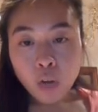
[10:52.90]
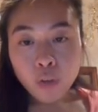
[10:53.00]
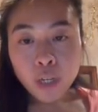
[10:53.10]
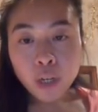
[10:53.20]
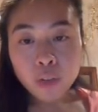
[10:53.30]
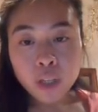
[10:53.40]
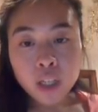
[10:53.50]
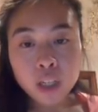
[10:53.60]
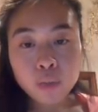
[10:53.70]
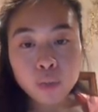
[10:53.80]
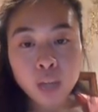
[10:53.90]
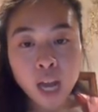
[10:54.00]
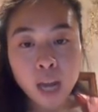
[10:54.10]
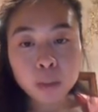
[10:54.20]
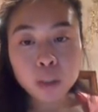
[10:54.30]
Now over here, they give you the
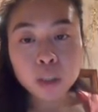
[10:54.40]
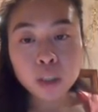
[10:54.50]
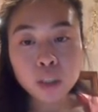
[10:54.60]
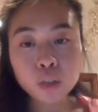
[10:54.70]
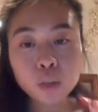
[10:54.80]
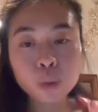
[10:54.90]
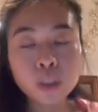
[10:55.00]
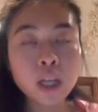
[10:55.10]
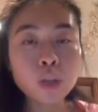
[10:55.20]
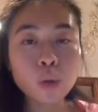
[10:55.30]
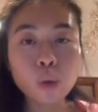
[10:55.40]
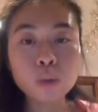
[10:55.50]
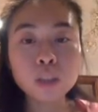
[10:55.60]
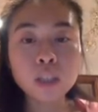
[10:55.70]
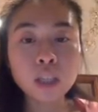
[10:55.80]
option to set your
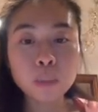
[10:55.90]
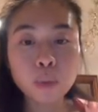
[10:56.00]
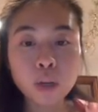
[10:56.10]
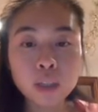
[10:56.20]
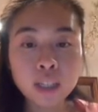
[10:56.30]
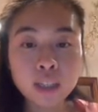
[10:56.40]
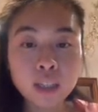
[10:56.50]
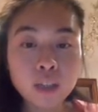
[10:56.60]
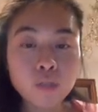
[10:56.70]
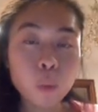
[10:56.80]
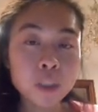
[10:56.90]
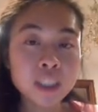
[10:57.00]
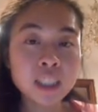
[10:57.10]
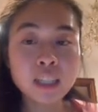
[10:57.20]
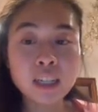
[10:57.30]
own selling price. I think
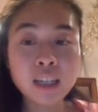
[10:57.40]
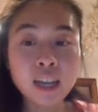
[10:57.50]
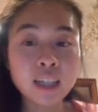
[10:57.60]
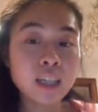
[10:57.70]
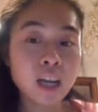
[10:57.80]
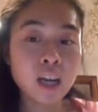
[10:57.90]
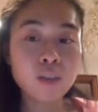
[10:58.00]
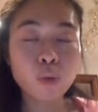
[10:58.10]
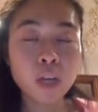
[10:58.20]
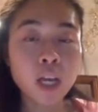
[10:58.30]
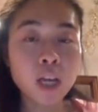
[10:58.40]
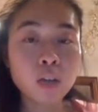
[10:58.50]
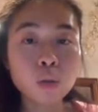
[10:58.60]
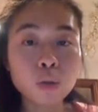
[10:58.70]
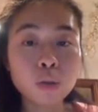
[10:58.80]
$14.99 for
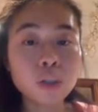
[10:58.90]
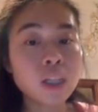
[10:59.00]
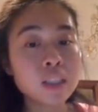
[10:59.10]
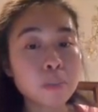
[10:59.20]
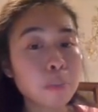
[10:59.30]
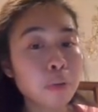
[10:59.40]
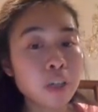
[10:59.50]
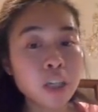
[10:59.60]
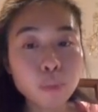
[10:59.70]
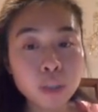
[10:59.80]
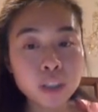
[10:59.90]
can cooler is pretty